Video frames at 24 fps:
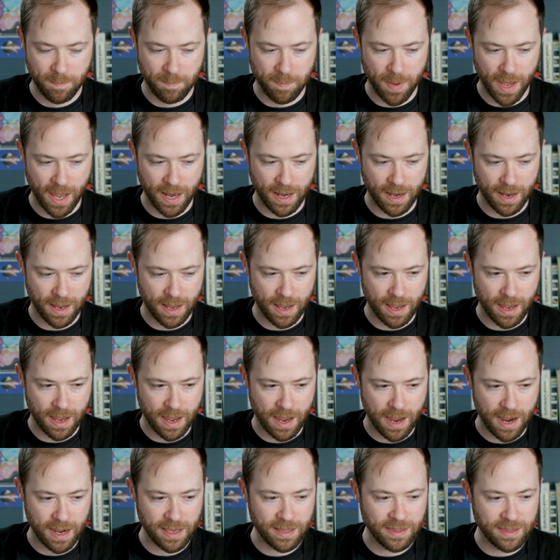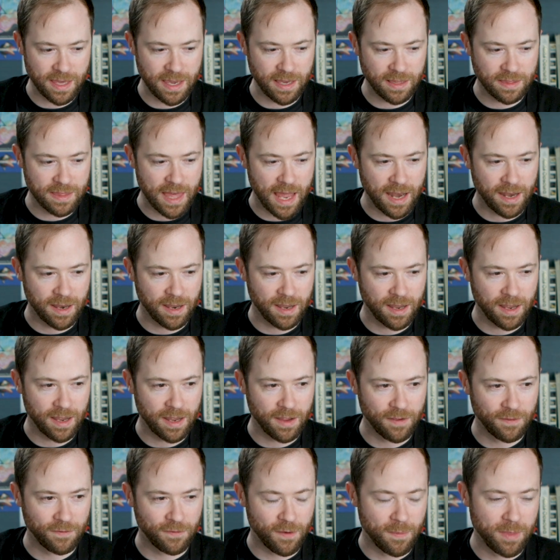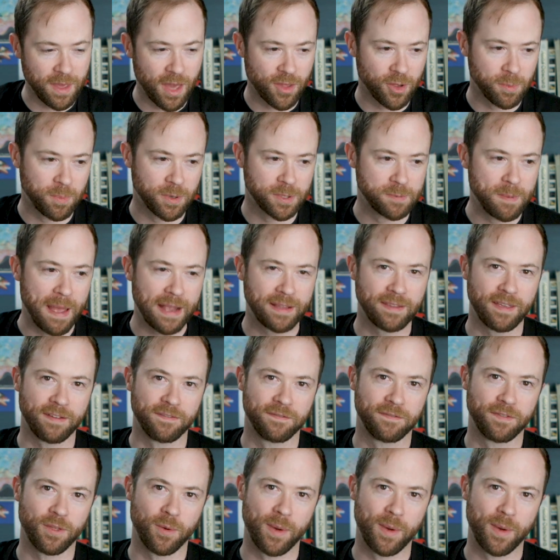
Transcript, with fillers: but I think that from the other perspective,